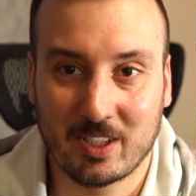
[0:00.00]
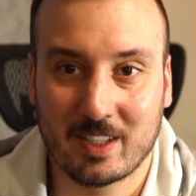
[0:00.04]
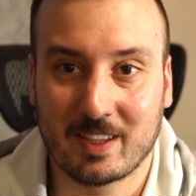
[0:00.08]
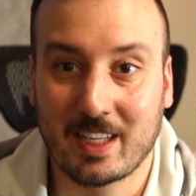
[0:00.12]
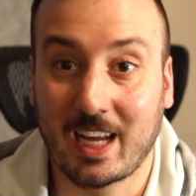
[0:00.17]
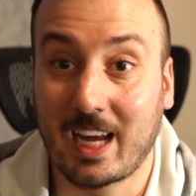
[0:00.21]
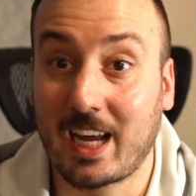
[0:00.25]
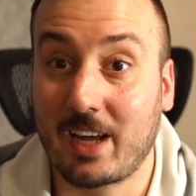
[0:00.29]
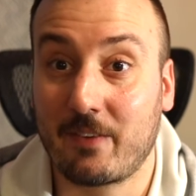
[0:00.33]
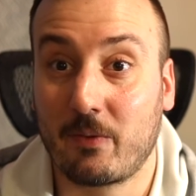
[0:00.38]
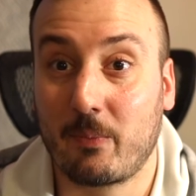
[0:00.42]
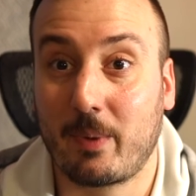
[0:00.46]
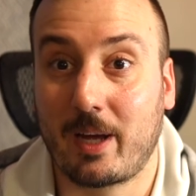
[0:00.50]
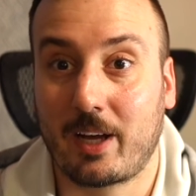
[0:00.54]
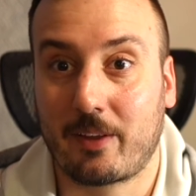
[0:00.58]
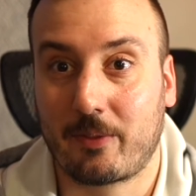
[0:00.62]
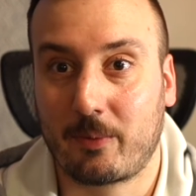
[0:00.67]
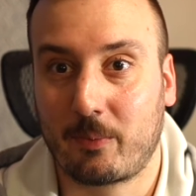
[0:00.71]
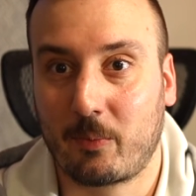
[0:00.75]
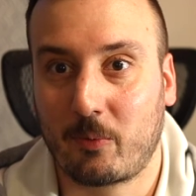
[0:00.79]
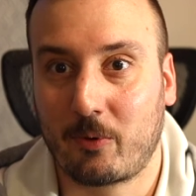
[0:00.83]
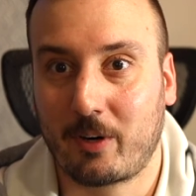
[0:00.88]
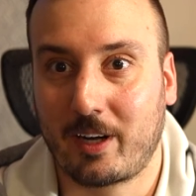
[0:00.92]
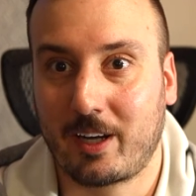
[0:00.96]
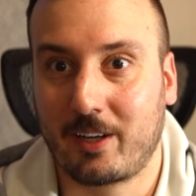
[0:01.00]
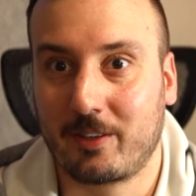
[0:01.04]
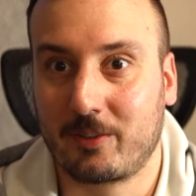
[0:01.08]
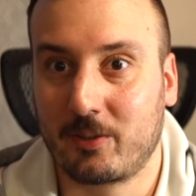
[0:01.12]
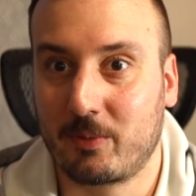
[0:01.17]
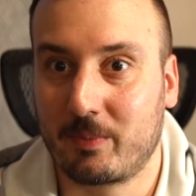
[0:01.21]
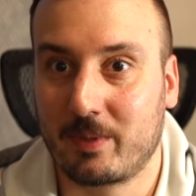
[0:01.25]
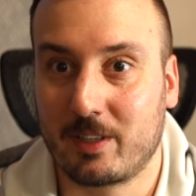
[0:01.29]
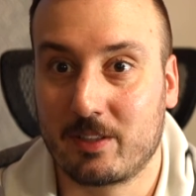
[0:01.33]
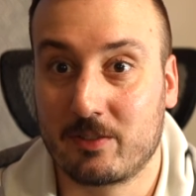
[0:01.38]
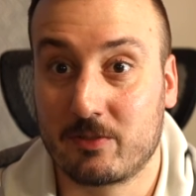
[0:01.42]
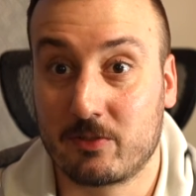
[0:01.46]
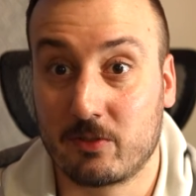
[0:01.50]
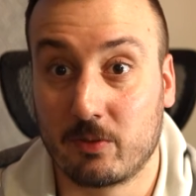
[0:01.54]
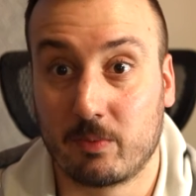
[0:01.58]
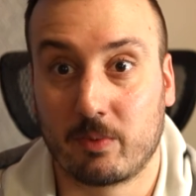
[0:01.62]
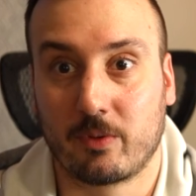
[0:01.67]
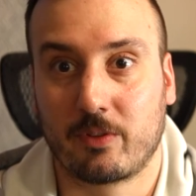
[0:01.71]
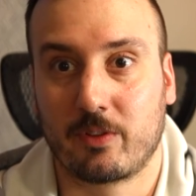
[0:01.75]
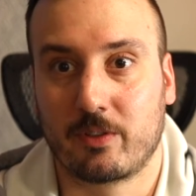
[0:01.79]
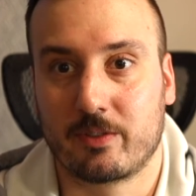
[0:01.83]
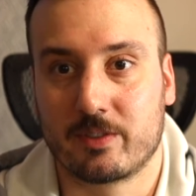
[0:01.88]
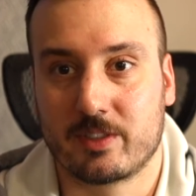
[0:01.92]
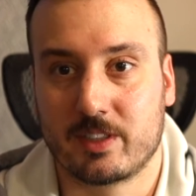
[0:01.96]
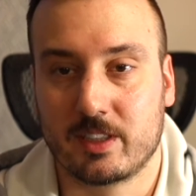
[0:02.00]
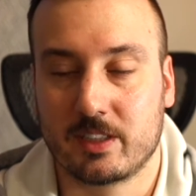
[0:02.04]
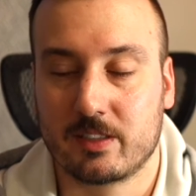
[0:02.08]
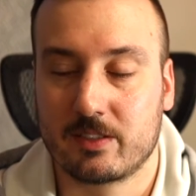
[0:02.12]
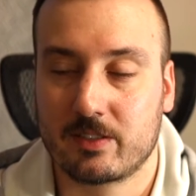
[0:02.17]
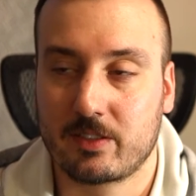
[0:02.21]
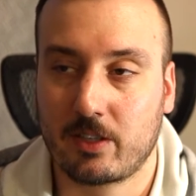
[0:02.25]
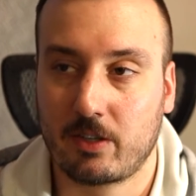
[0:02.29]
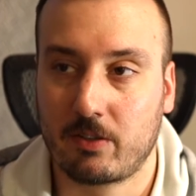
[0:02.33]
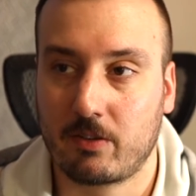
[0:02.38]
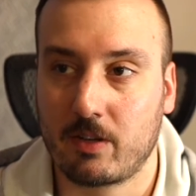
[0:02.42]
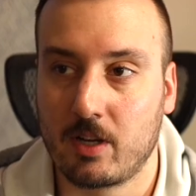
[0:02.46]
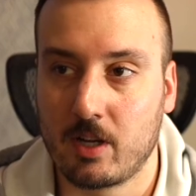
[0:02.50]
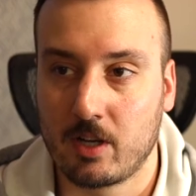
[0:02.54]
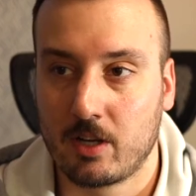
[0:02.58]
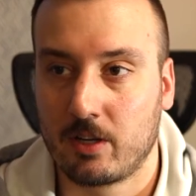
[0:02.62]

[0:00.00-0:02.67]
not have a bathroom around or be super thirsty. So